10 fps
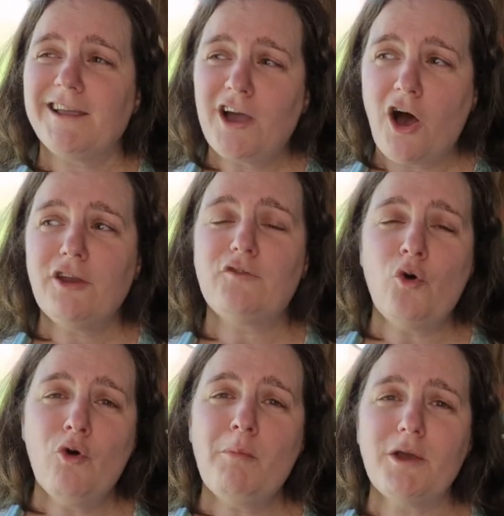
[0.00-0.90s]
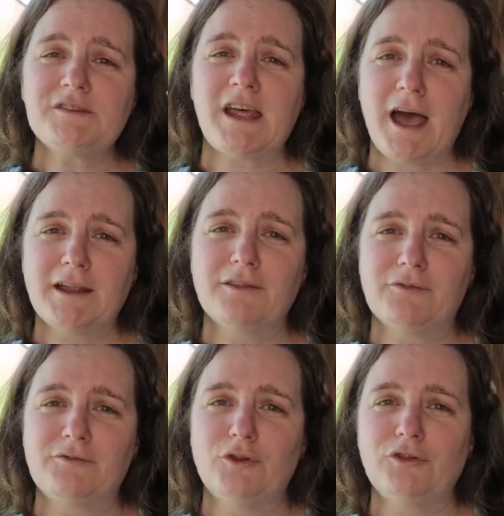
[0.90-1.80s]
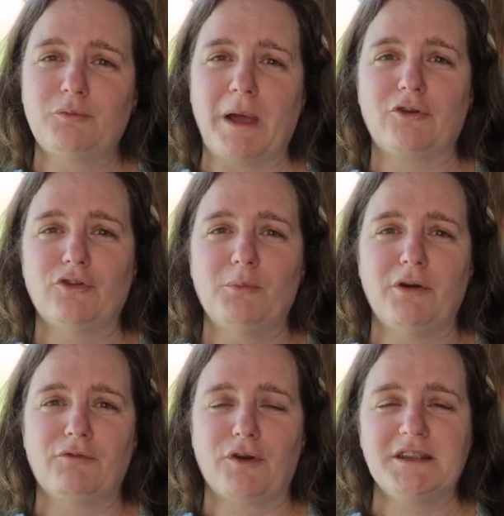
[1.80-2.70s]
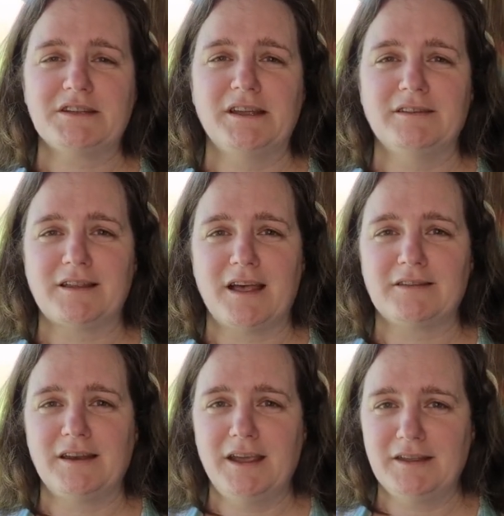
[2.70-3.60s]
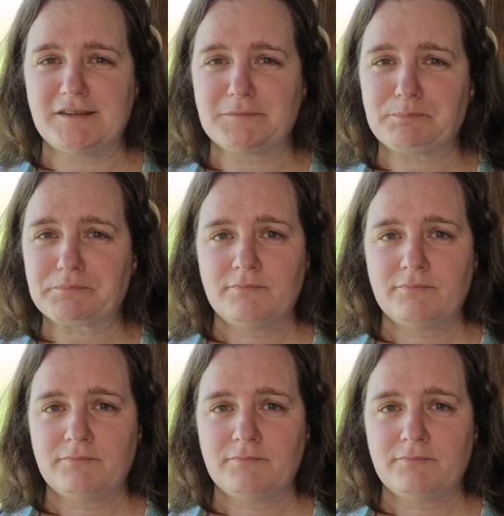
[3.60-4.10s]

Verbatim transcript: I kind of almost had the full spectrum of ratings as it is.